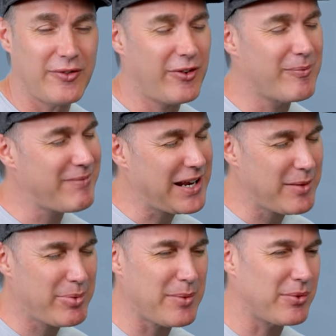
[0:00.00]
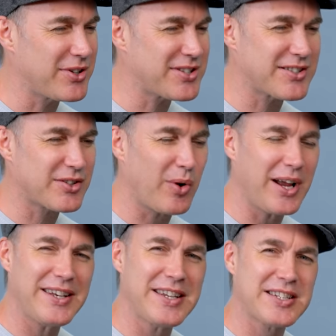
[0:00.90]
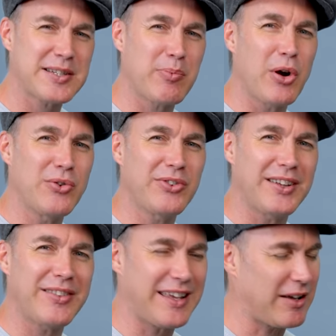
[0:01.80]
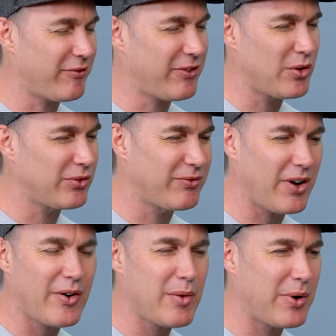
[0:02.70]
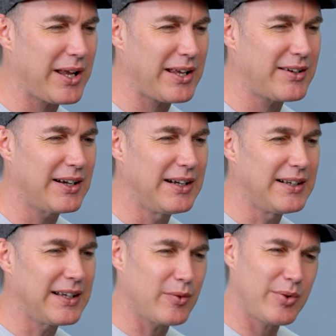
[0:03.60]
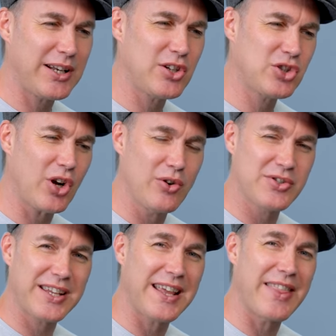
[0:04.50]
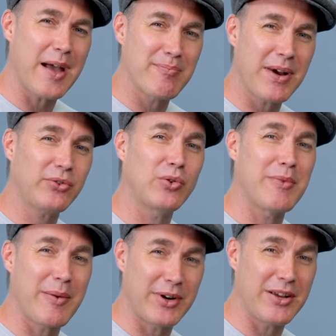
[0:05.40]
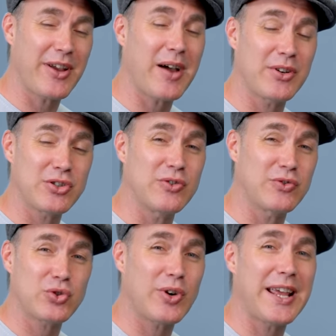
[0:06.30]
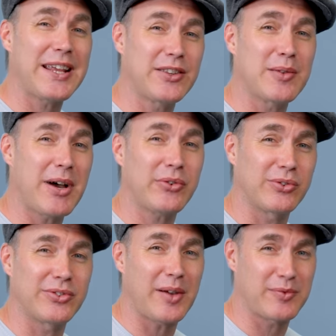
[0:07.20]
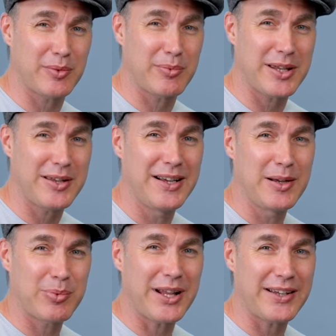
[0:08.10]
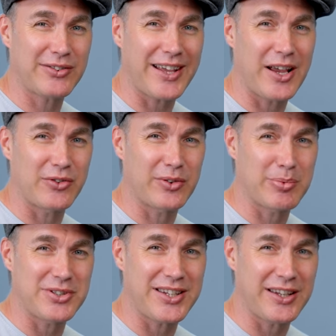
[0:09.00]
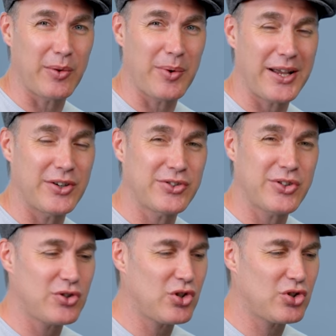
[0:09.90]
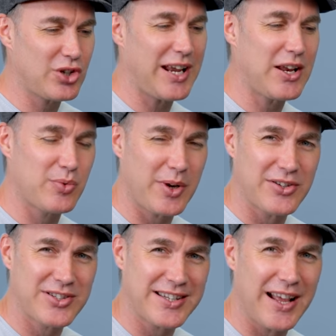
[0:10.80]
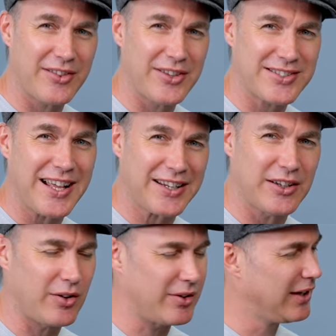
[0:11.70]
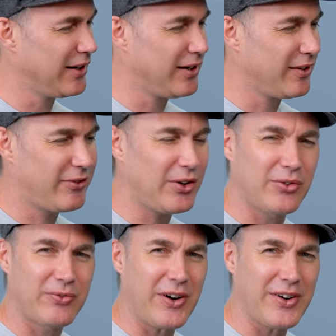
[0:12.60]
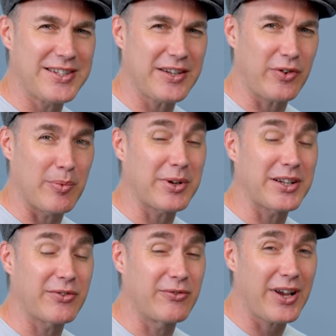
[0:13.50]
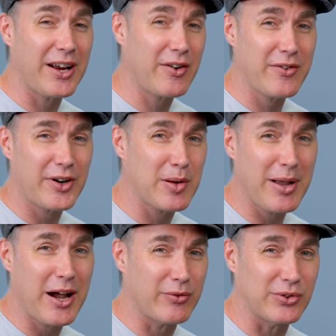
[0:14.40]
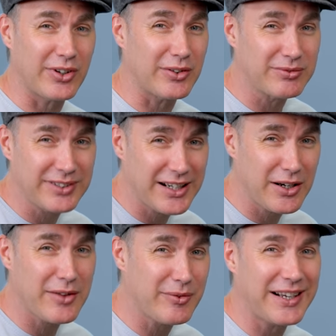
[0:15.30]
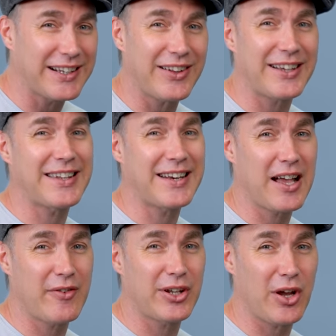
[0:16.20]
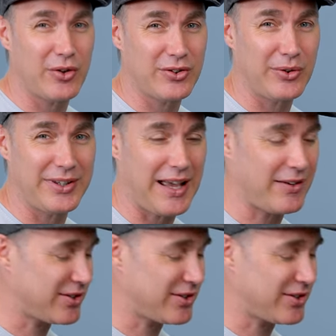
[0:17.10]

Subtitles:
For many people, this is quite an exposing thing. It feels very weird. It really shows, again, that muscle memory of how much you've trained the muscles up to be playing scales a particular way. And as soon as you change where you start the starting note, feels very different, but it's very, very powerful. So I'd really, really like you to have a go at doing that.